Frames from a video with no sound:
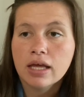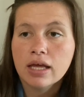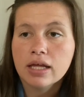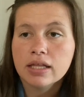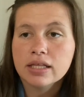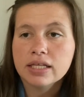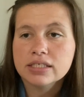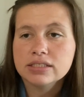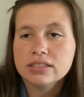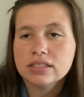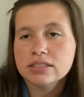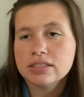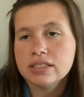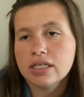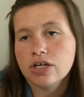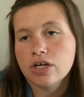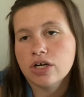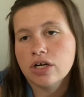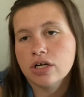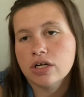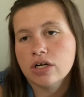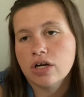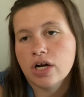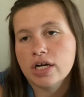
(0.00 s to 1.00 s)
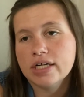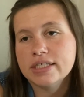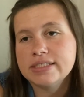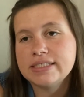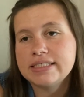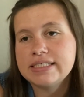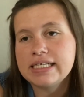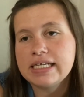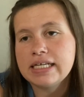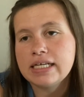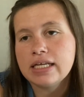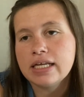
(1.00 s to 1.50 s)
This is in her
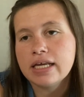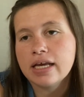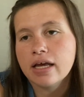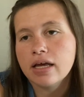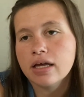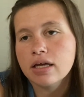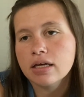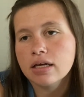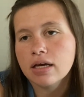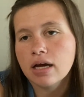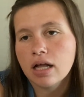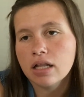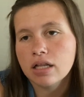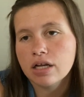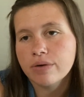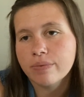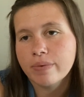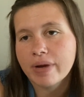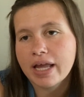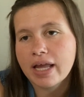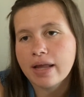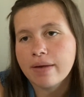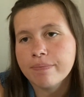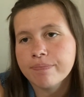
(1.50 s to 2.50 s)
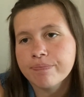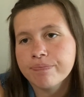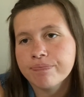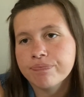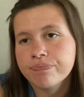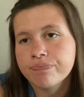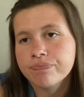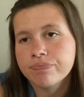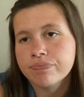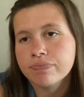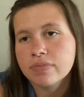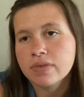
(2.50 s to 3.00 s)
Gardenia colorway,
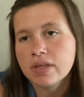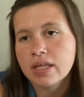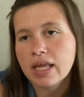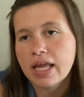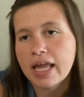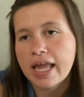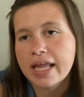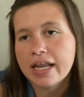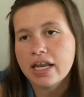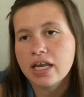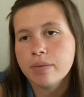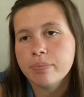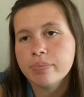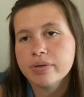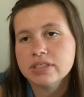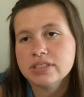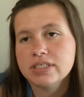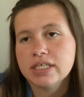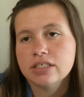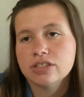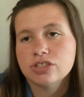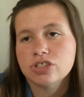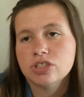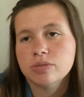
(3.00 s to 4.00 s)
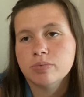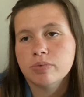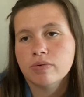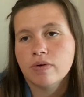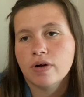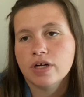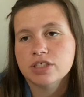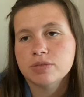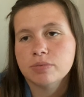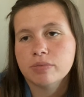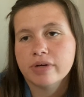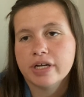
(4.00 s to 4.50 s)
80%
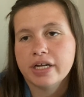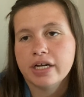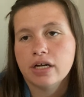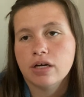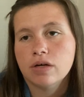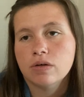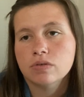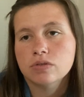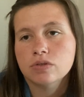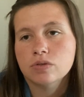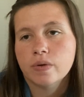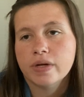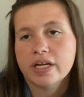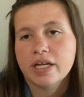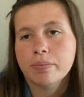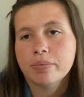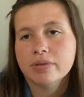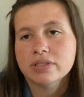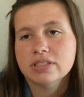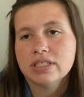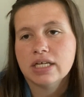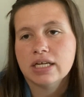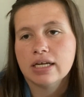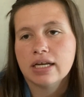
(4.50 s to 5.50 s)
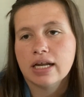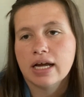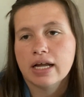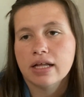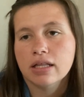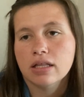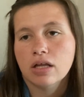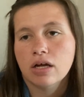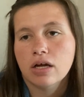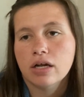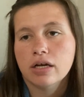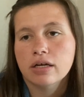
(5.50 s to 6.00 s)
superwash merino, 20%
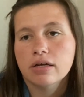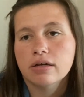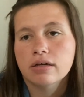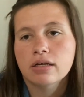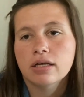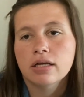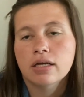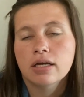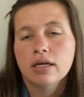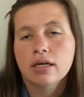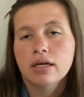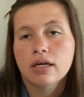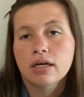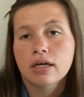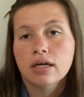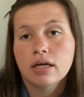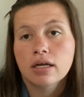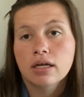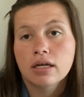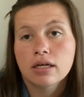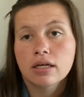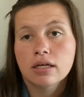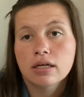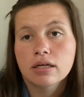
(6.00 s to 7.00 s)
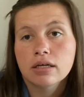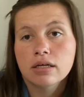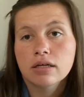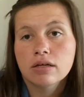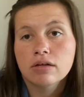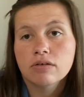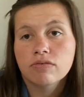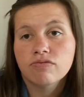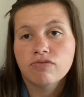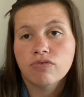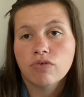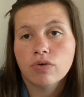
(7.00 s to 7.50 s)
nylon.
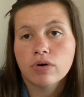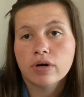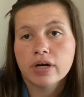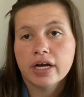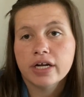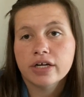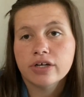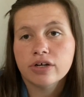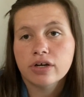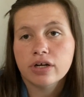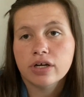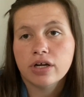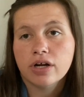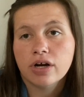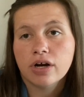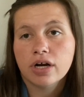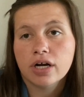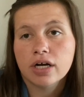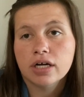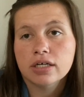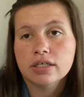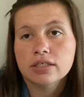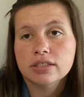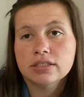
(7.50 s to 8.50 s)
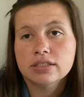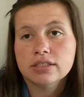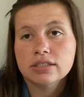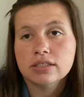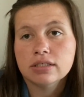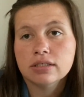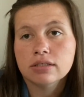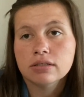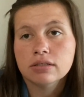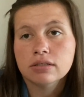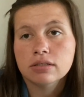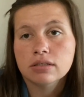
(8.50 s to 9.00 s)
400 yards,
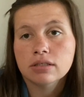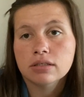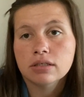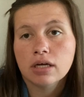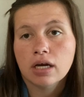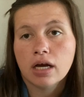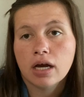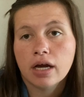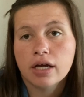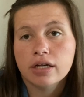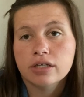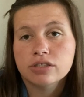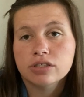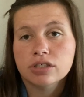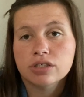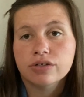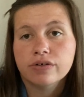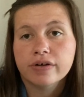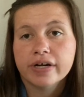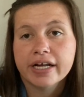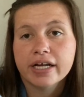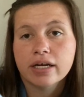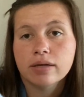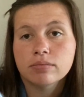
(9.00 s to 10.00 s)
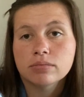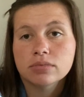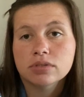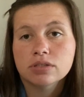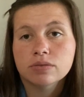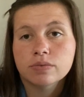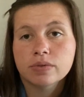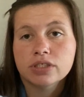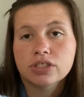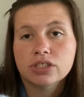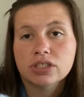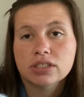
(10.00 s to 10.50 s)
100 grams,
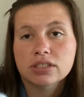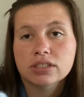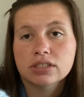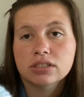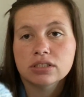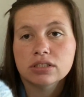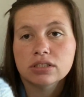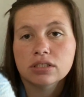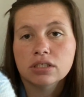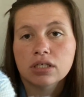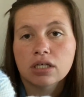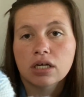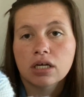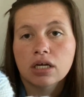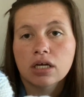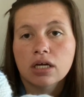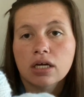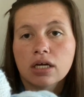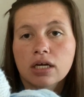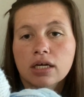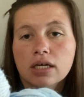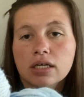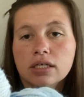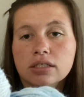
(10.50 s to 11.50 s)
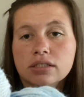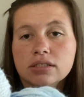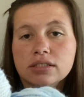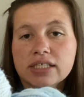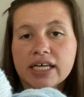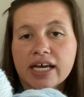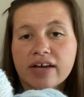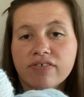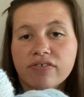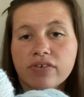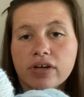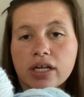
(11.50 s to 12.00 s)
which is
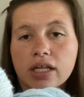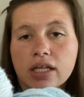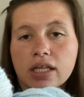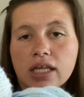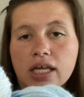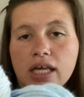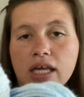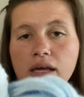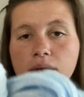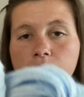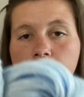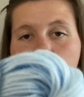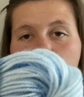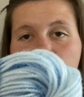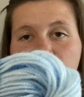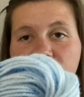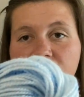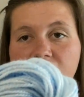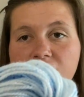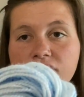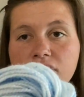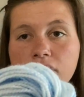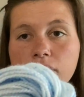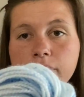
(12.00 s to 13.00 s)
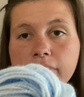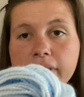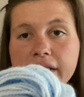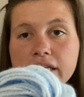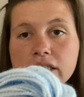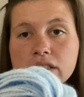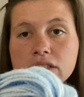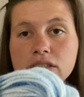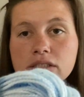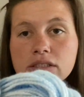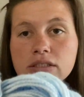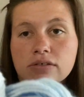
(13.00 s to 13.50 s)
definitely my favorite
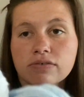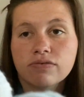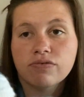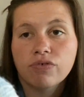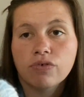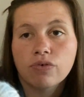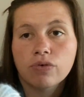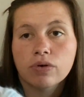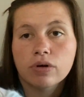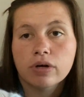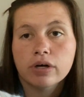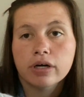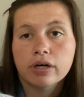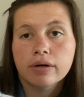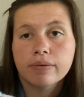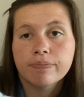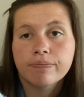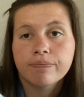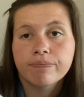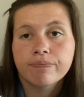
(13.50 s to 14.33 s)
base for